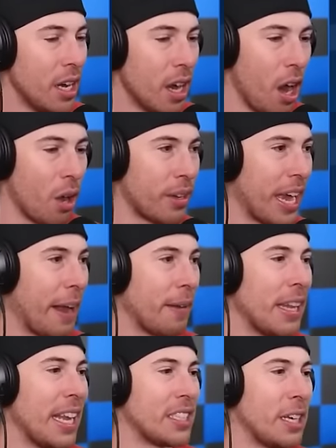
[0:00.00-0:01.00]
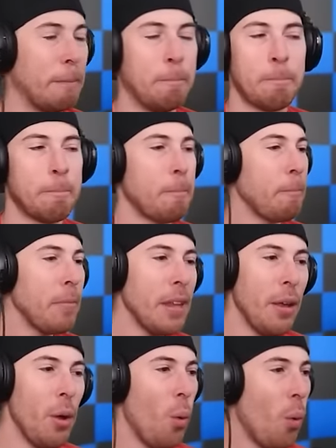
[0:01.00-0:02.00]
Okay, listen.
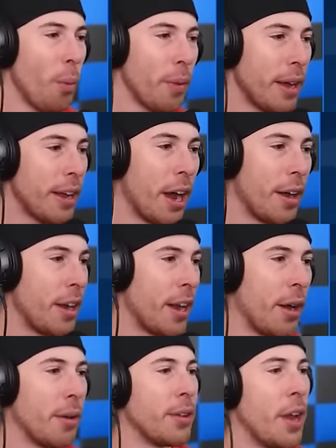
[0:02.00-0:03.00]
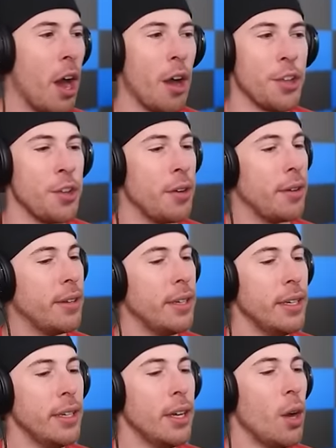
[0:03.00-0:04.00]
No,
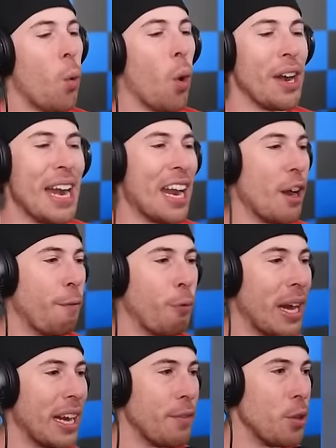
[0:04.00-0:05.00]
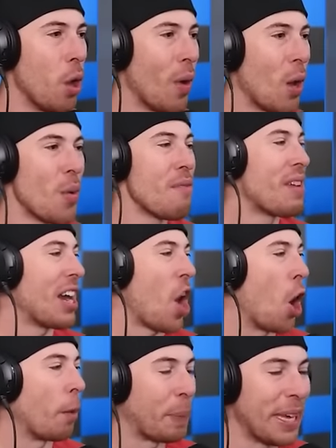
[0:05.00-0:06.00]
we're not afraid of you, all right? We've got
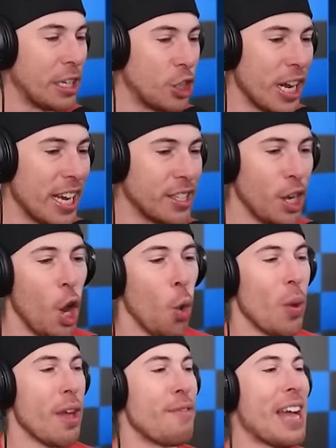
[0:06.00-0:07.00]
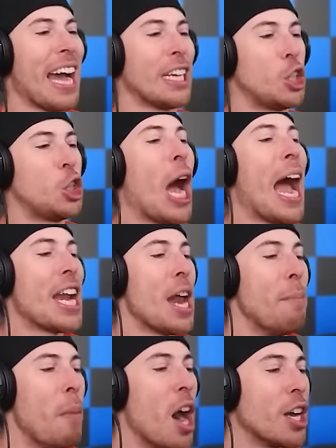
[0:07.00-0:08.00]
RPGs. We've got giant
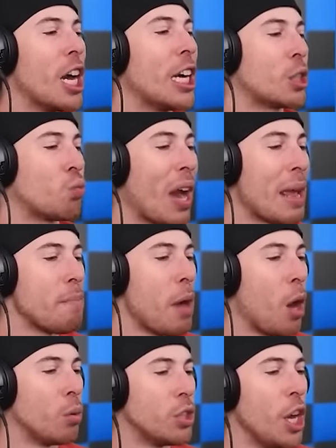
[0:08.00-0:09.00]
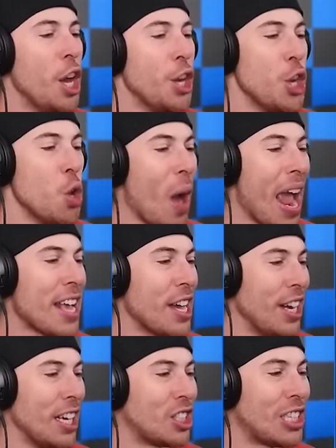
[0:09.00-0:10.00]
Among Us rainbows. You ain't
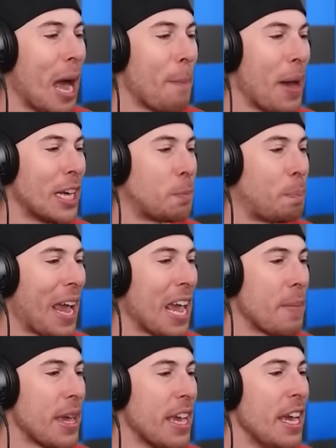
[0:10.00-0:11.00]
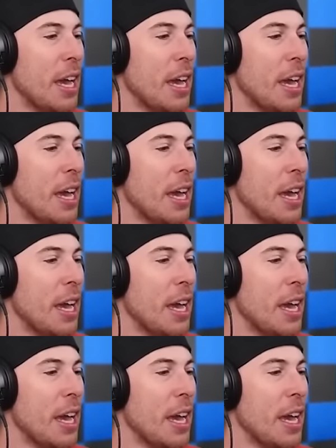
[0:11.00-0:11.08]
gonna stop us, baby.